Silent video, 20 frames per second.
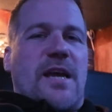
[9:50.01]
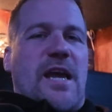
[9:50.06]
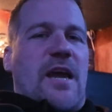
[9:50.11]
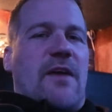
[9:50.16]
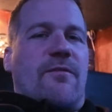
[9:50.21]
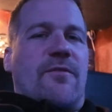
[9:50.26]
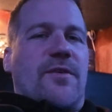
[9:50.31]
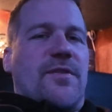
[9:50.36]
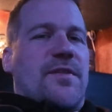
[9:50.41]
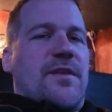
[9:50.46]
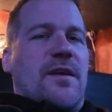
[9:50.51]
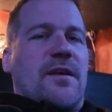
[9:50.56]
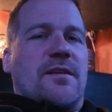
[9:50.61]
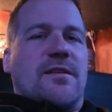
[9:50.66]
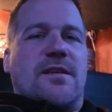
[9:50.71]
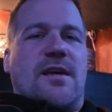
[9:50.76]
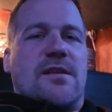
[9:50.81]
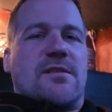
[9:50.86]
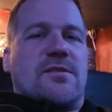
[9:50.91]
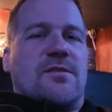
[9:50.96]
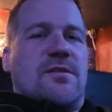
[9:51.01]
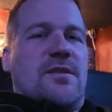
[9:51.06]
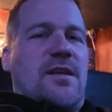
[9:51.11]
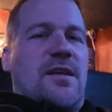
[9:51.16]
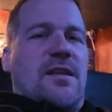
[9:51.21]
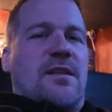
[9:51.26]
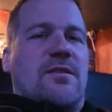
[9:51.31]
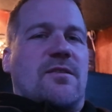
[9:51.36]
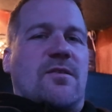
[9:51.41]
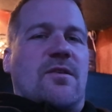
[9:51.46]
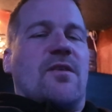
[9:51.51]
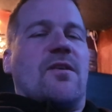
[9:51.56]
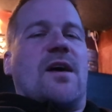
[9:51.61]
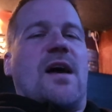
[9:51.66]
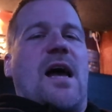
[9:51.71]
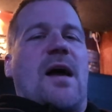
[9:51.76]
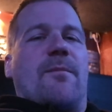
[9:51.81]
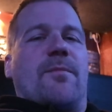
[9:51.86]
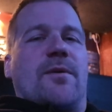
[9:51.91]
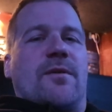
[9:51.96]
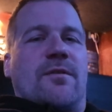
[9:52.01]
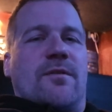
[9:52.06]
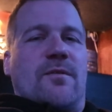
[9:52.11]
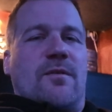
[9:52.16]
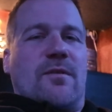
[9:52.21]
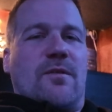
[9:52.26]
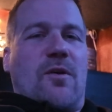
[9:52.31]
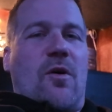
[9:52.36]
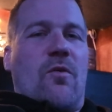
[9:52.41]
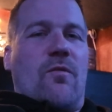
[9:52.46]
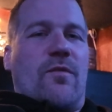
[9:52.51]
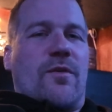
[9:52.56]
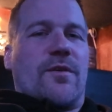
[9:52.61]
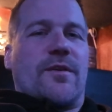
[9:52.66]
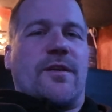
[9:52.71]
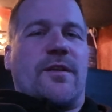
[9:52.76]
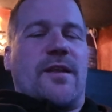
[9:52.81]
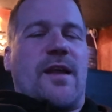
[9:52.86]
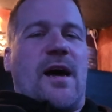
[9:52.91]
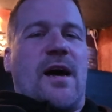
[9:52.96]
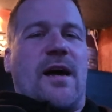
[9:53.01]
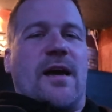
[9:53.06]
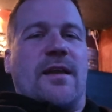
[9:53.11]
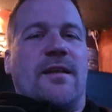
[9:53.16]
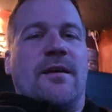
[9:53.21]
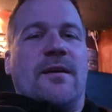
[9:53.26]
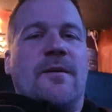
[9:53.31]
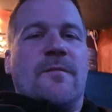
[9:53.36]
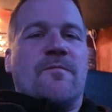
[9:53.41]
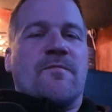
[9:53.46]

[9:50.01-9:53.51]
Everything doesn't need to happen over the night.